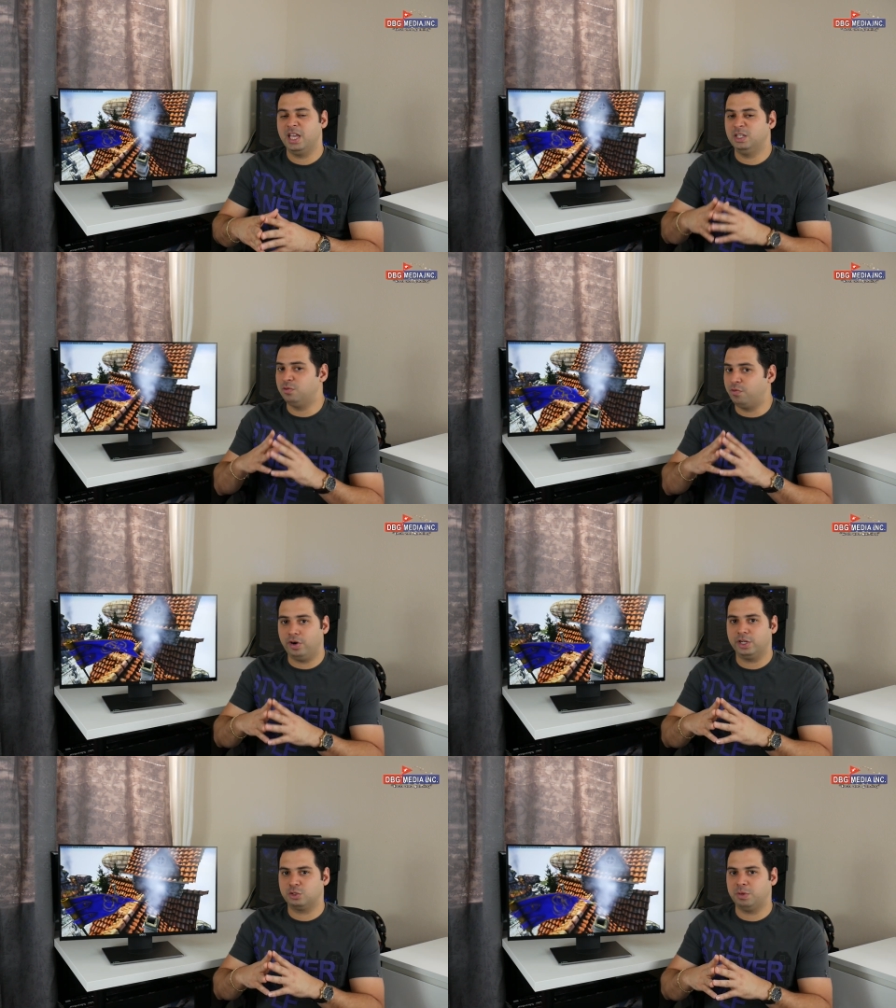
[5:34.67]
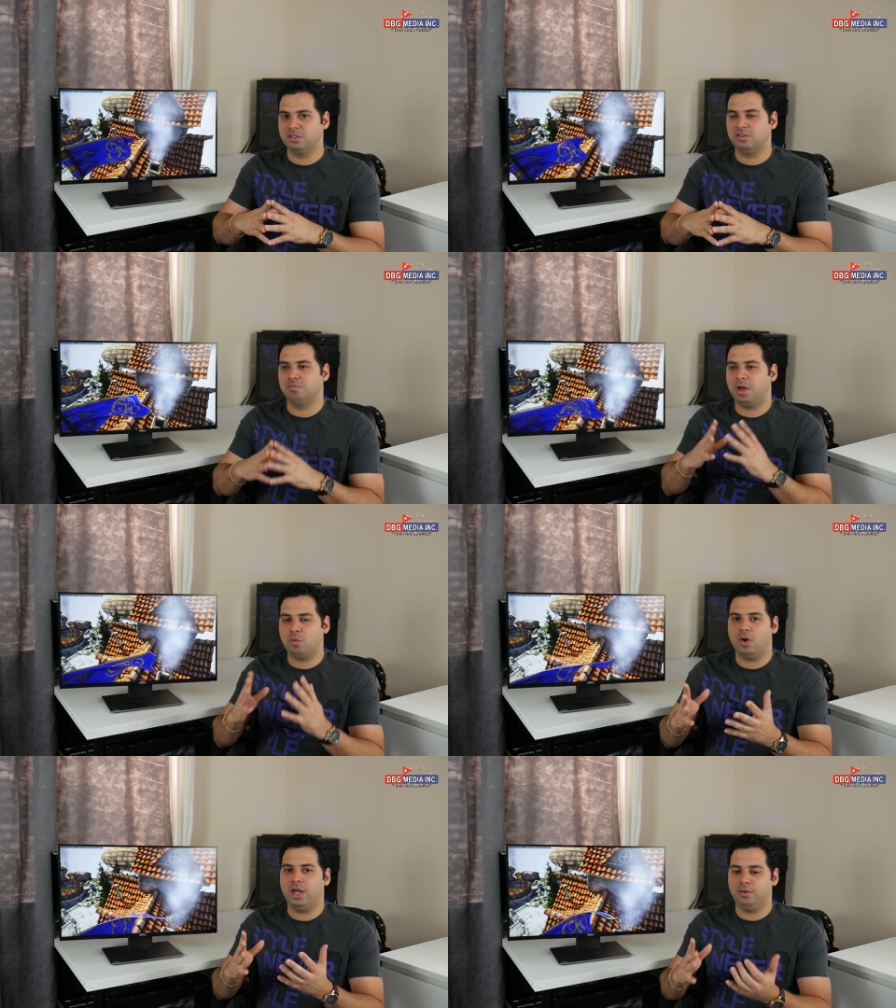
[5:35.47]
It's very expensive.
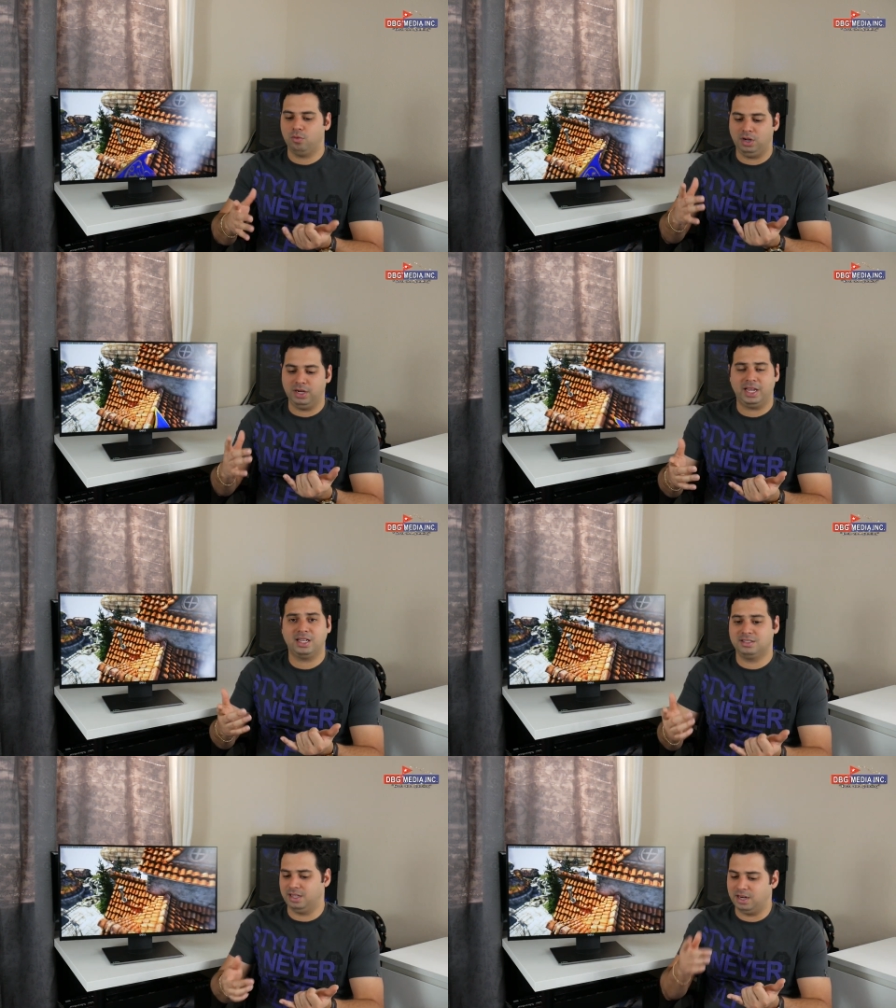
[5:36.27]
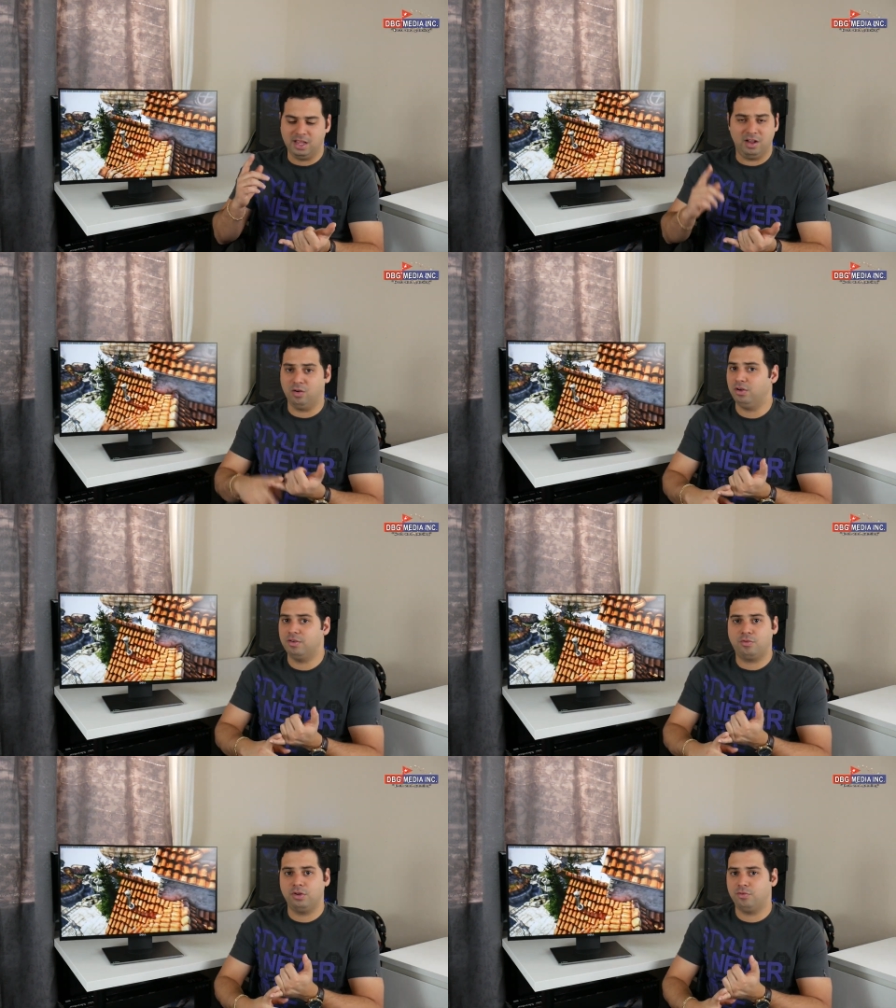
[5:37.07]
But why? Well, like I said,
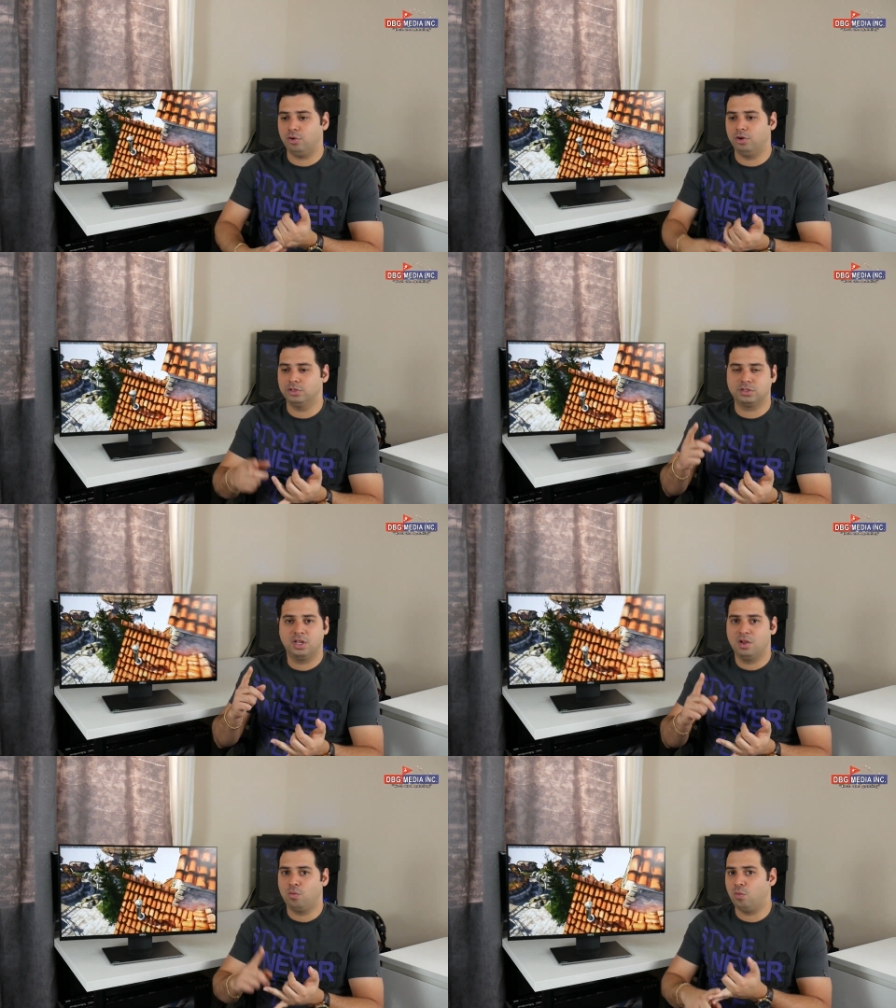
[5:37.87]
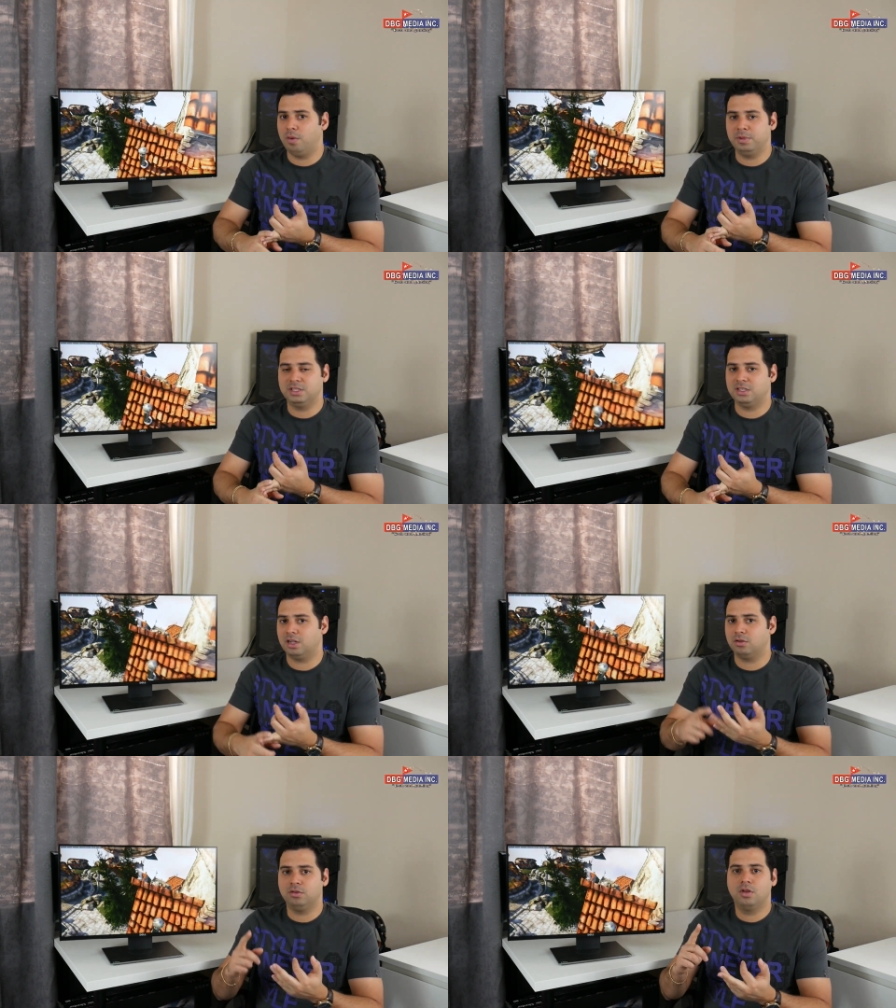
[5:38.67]
144 Hz, 1
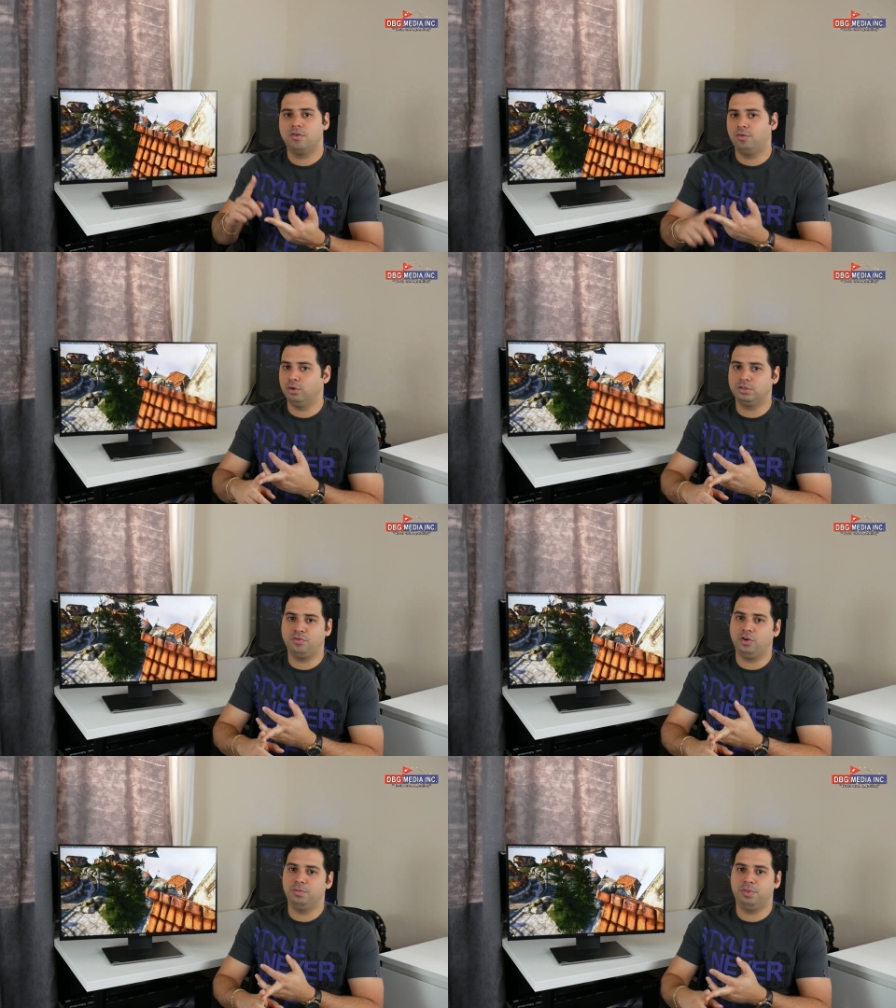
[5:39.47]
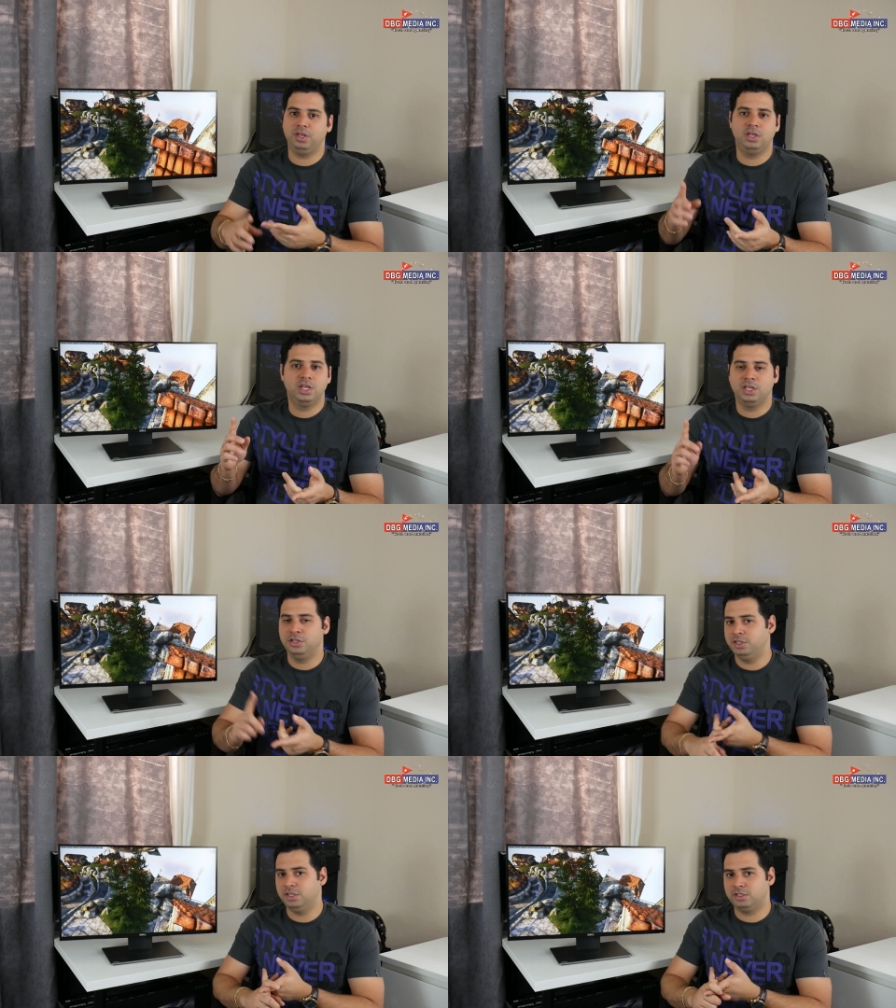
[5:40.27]
millisecond, 1440p,
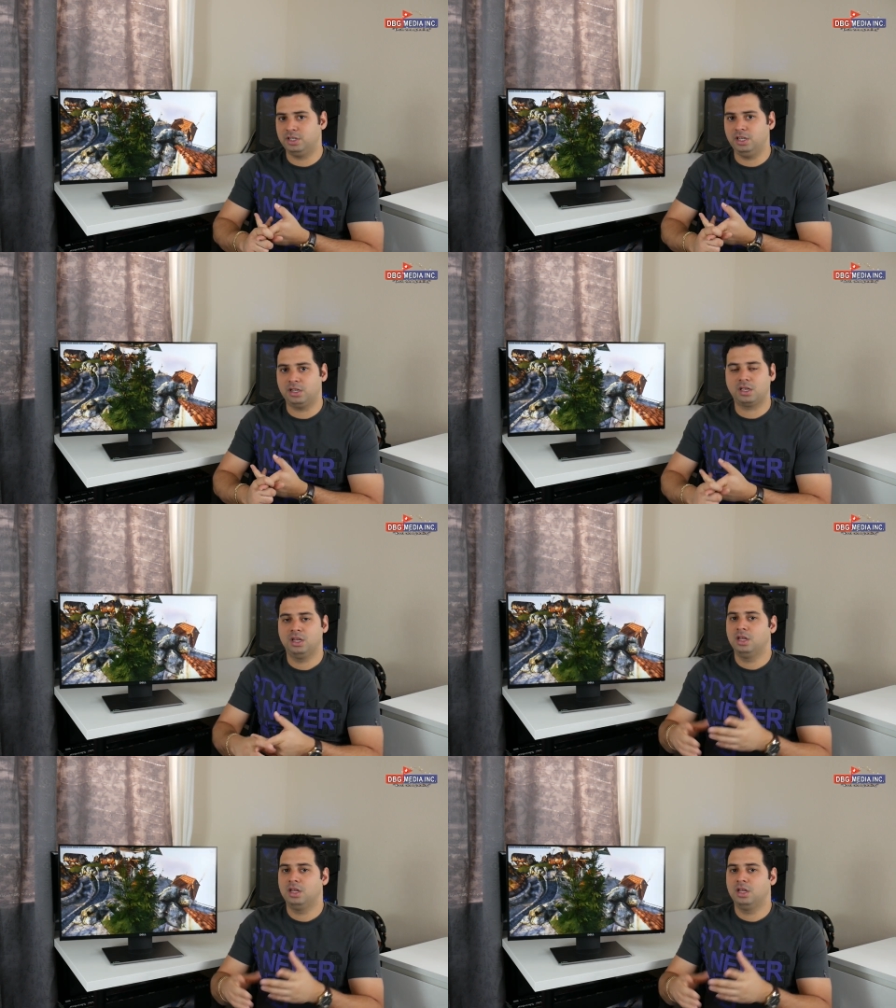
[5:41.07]
G-Sync,